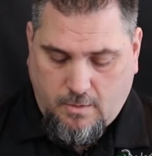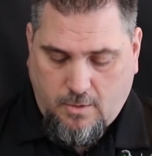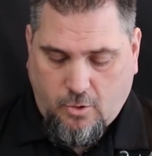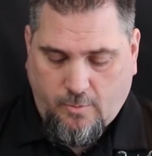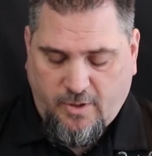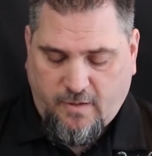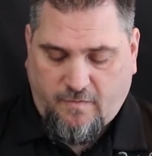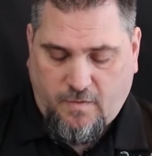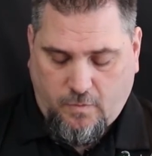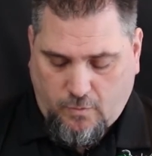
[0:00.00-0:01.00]
normally
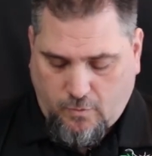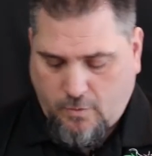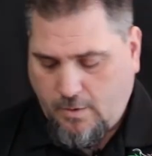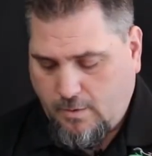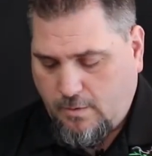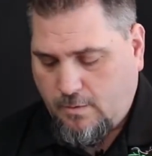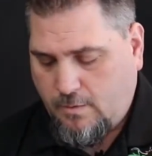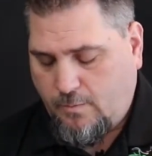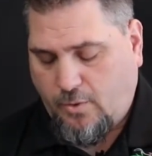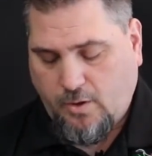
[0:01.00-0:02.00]
if you
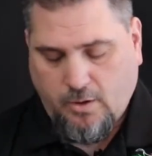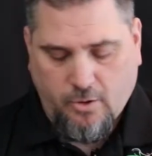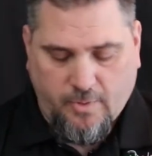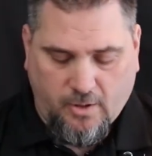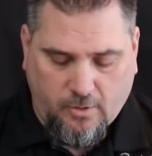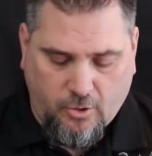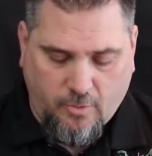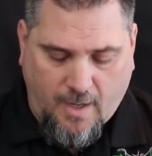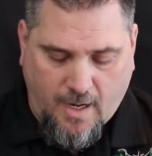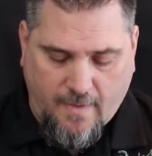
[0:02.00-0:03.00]
put a little bit of
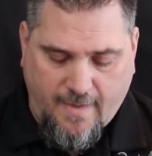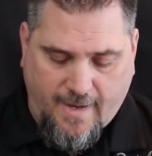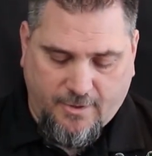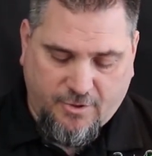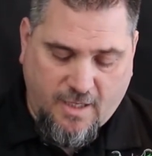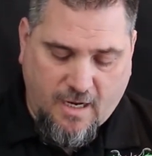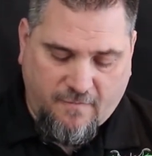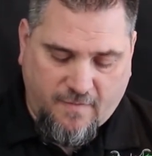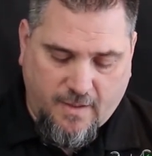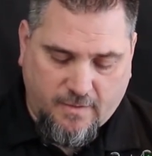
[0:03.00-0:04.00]
lube on that
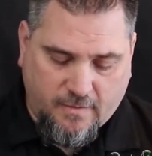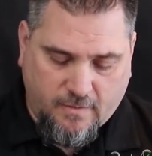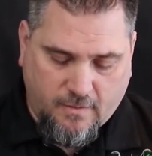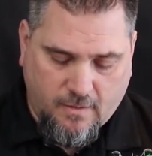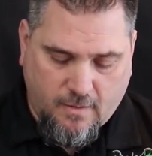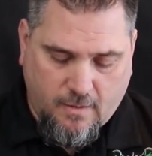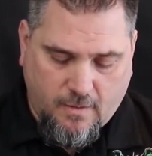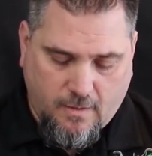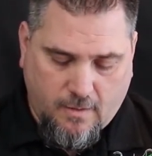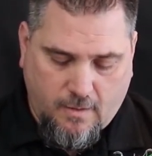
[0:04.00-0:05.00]
shaft that's
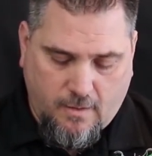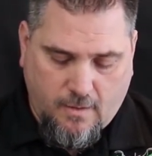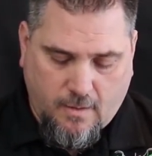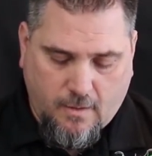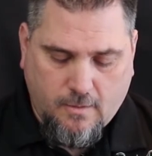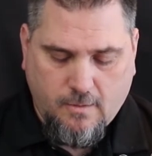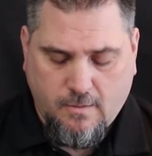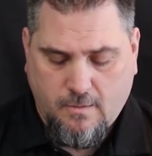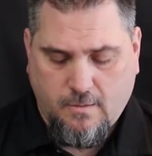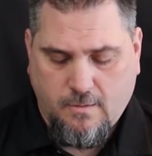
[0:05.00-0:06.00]
in there,
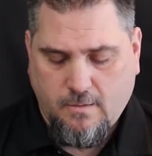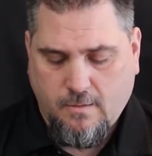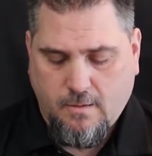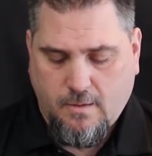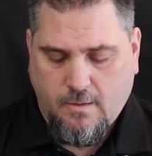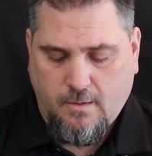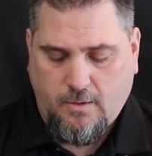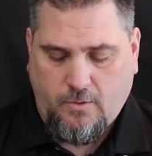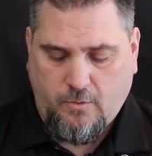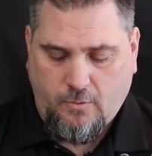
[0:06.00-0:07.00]

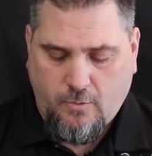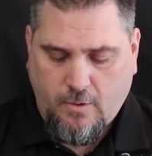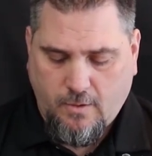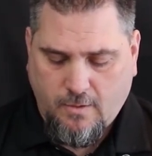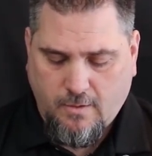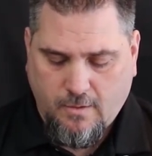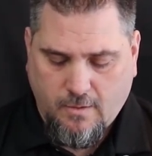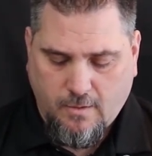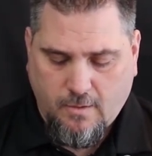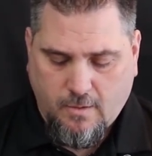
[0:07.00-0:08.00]
you
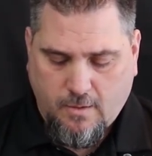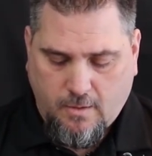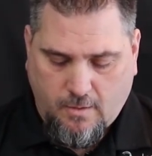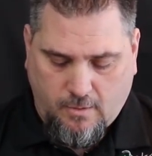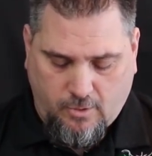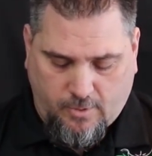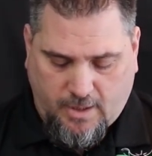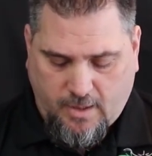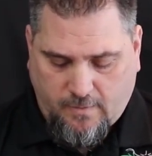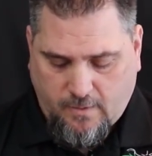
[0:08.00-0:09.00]

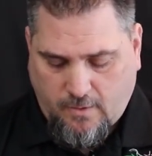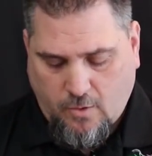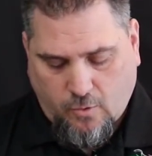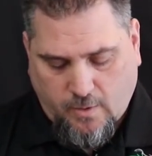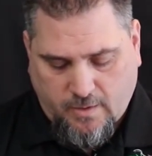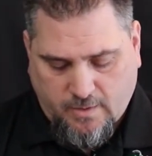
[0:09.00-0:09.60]
lubricate the O-ring